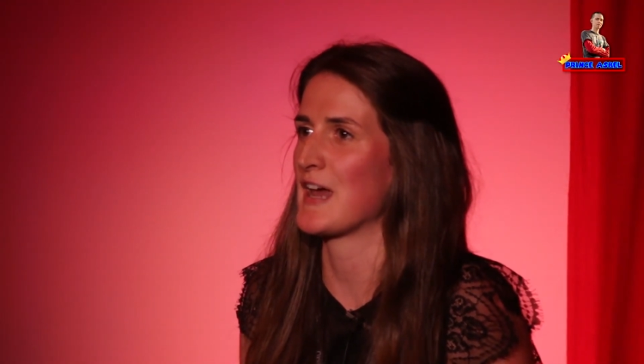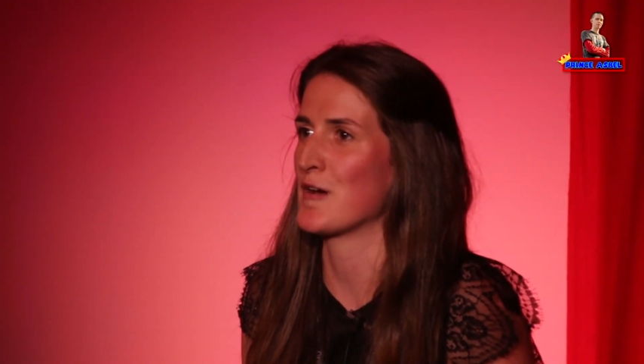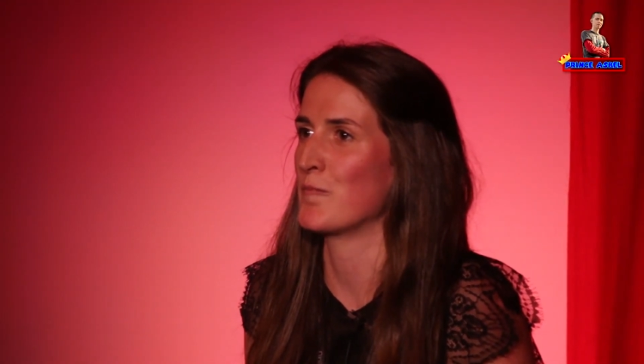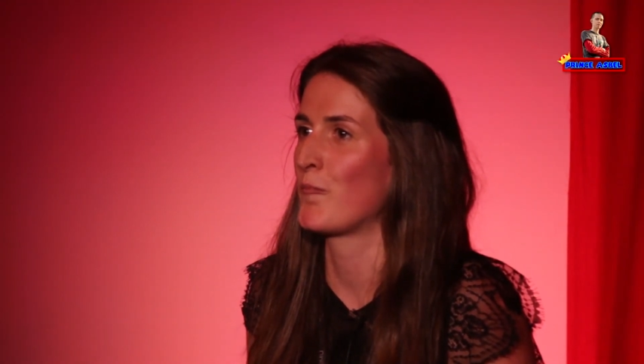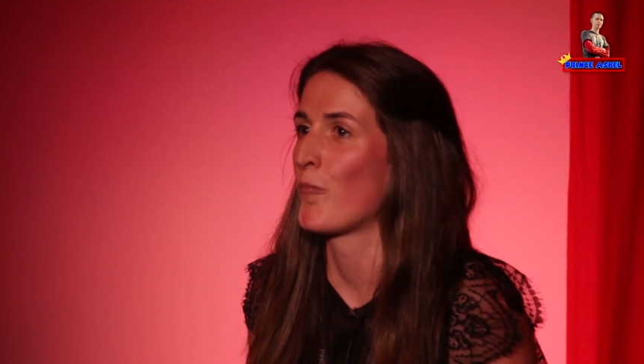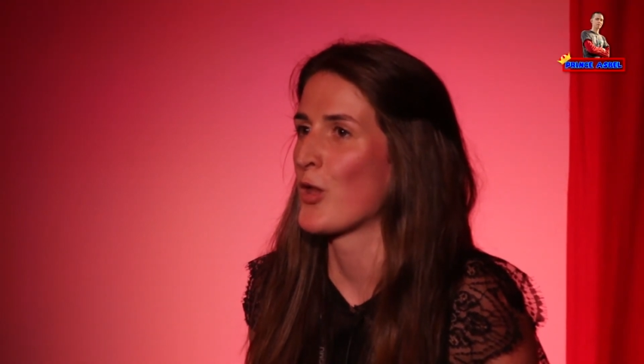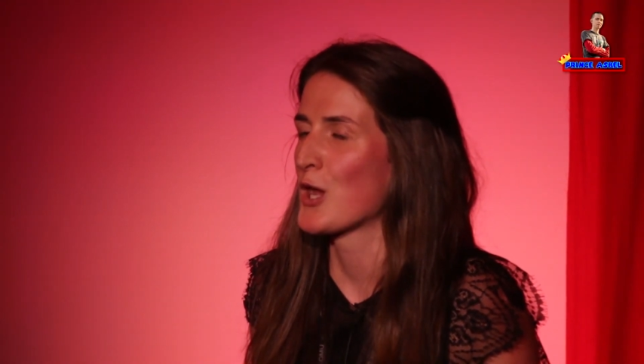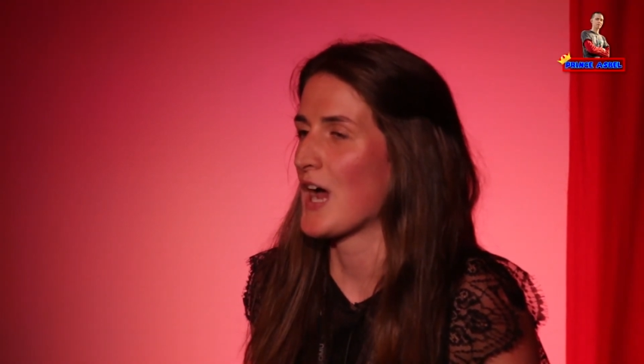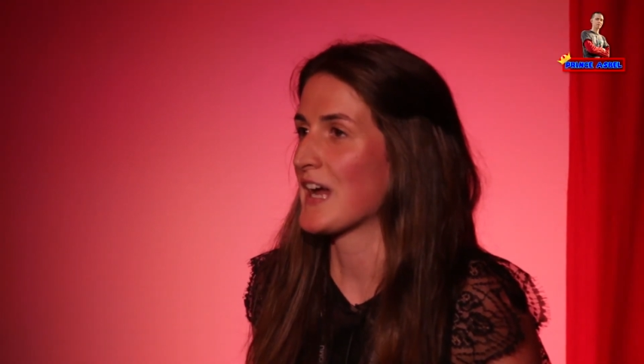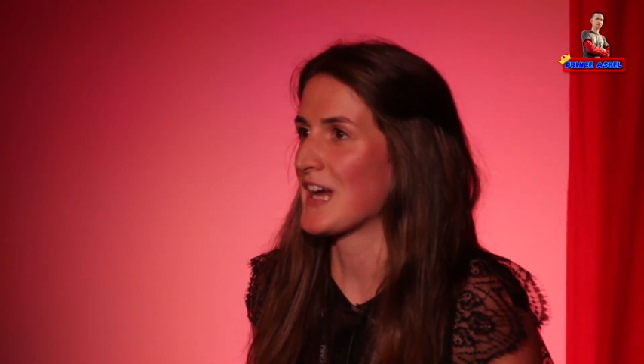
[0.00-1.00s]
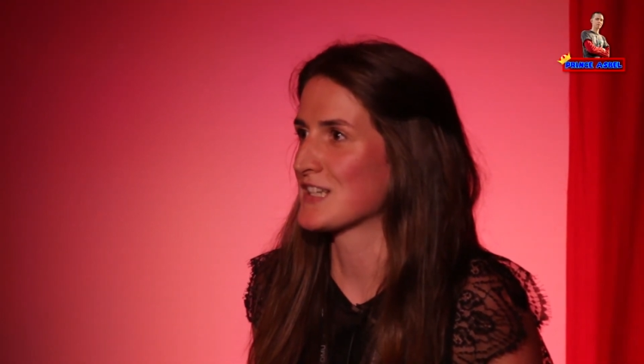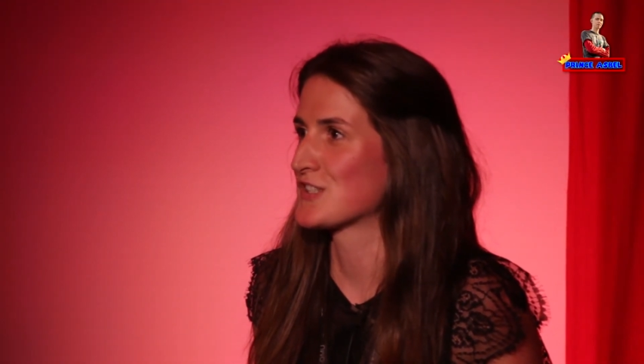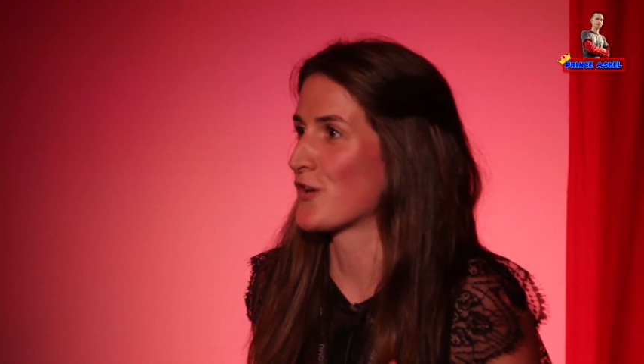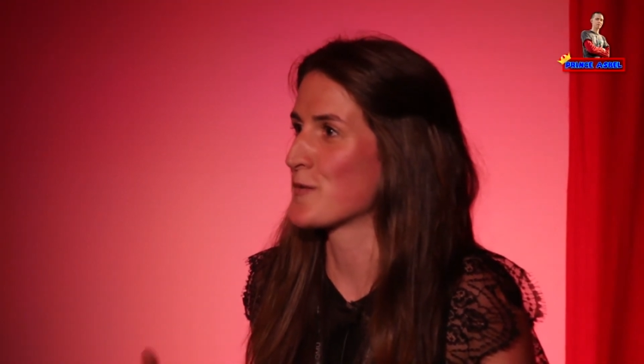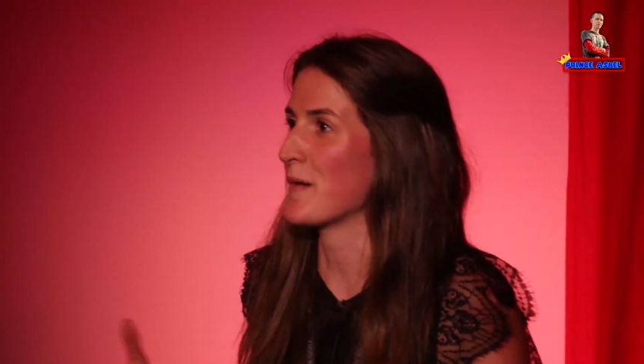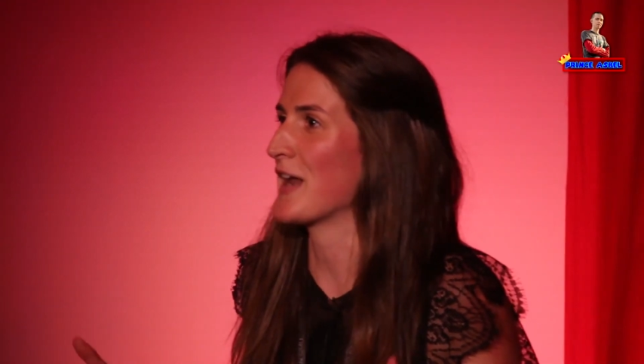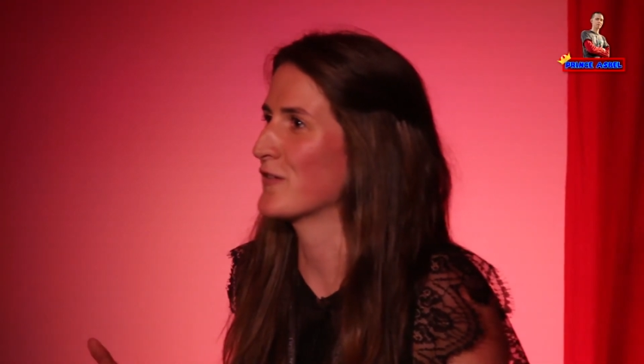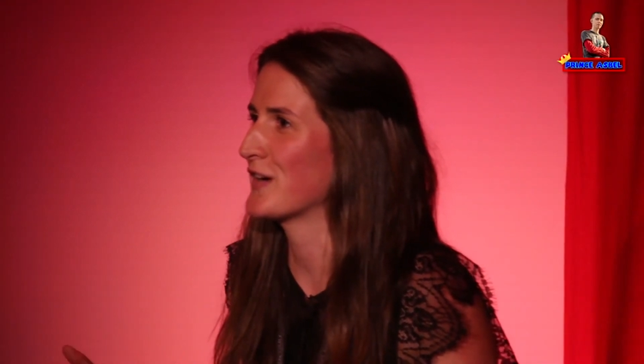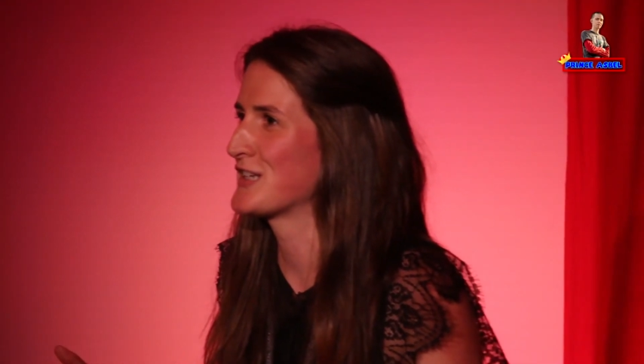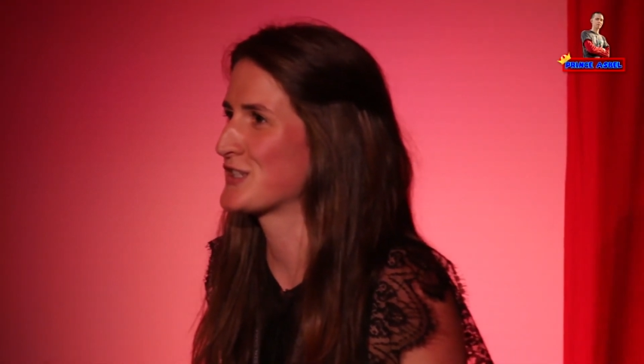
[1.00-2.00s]
I guess, saw the
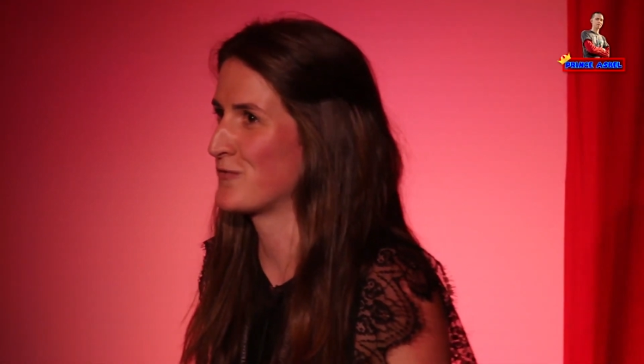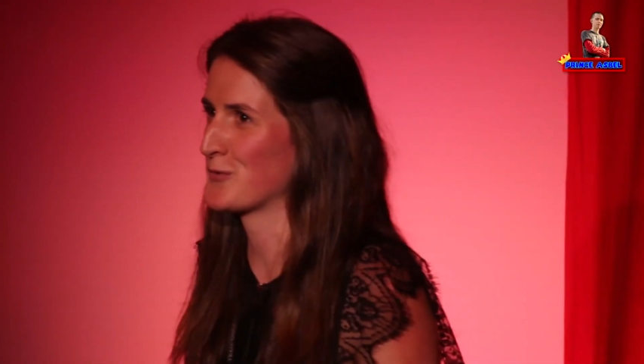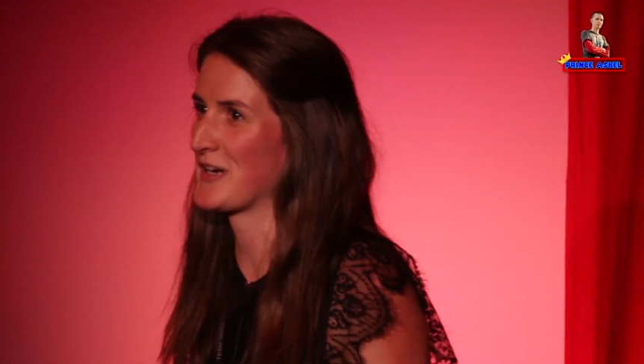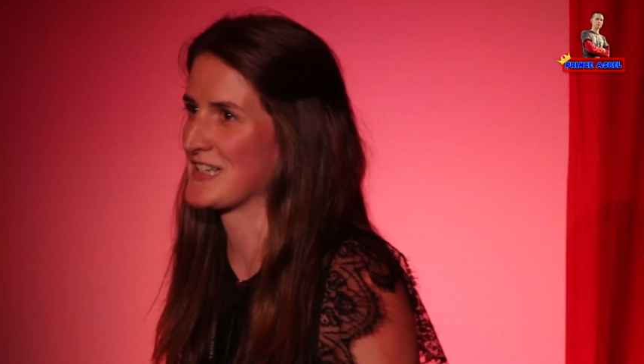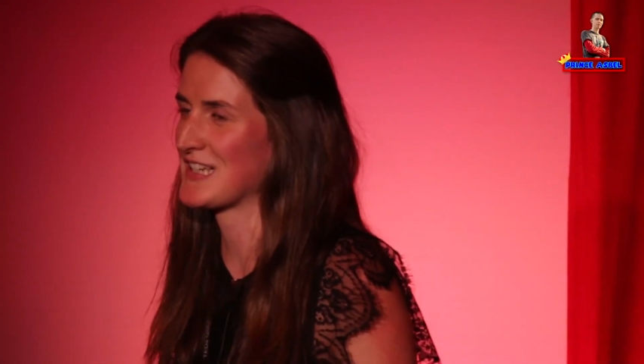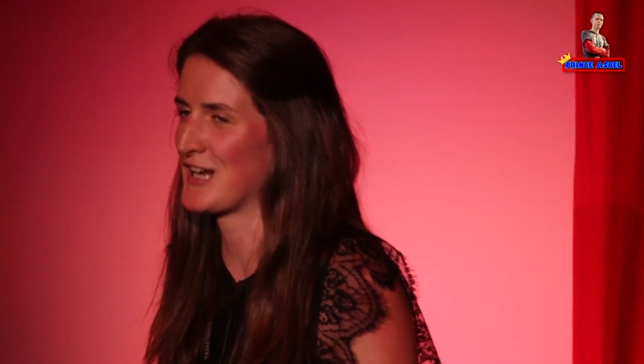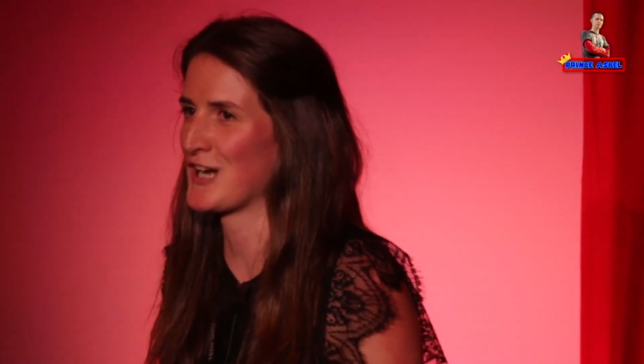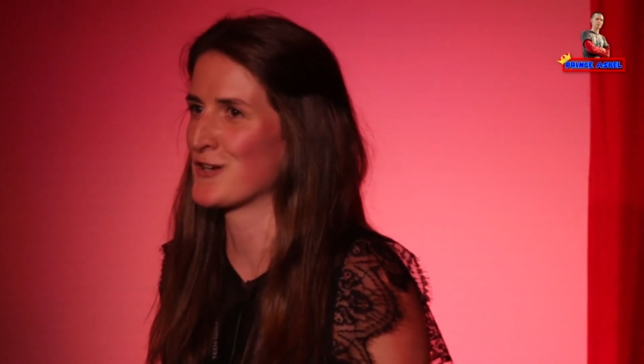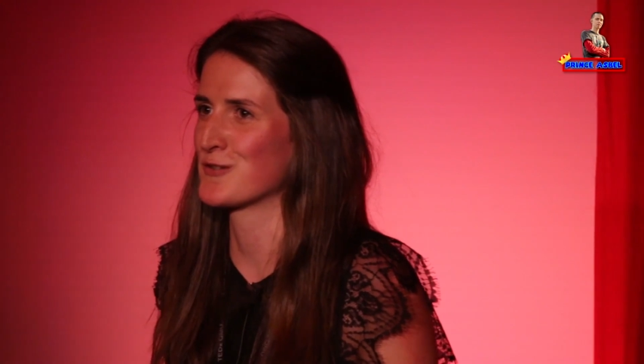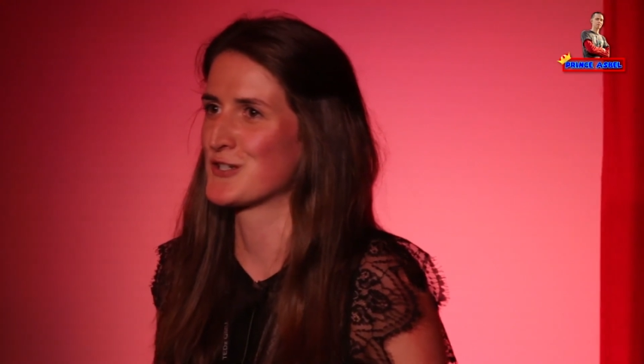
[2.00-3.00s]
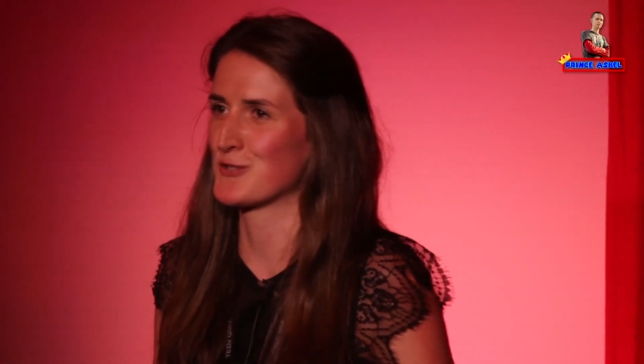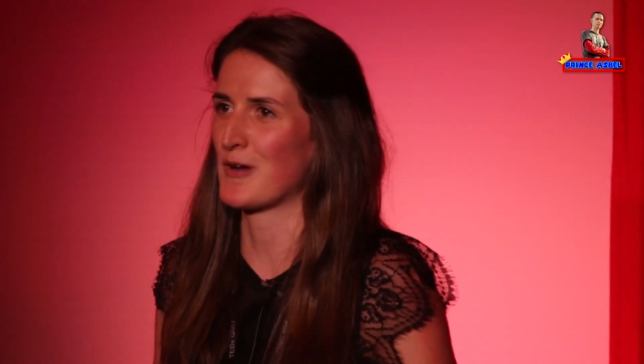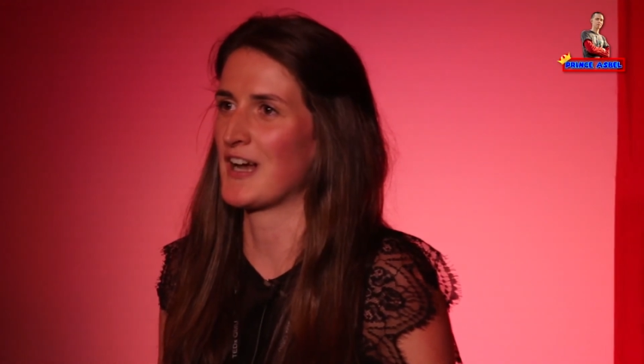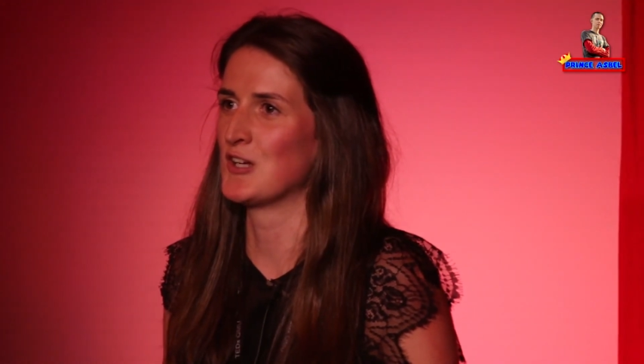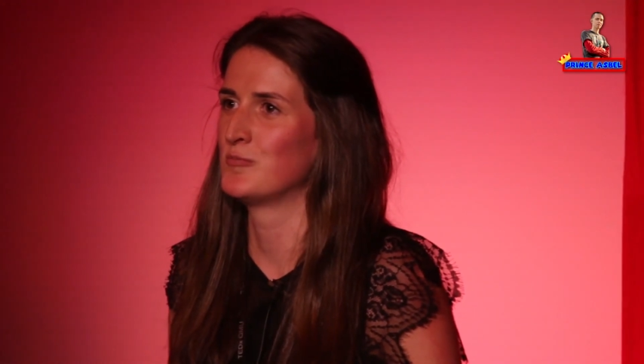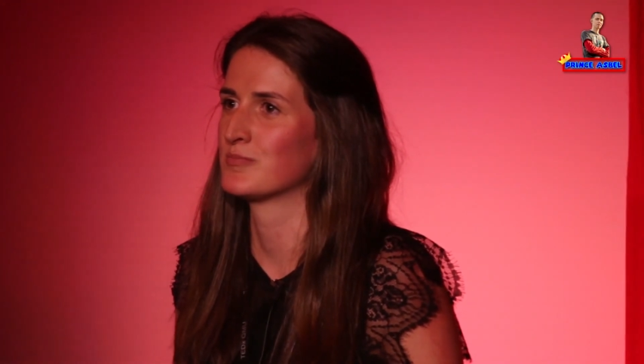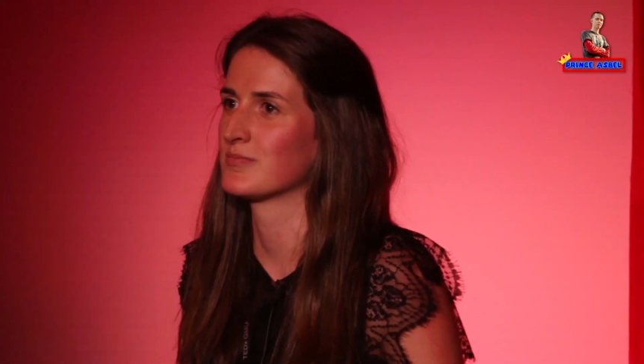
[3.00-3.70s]
benefits of knowing a sign language as well.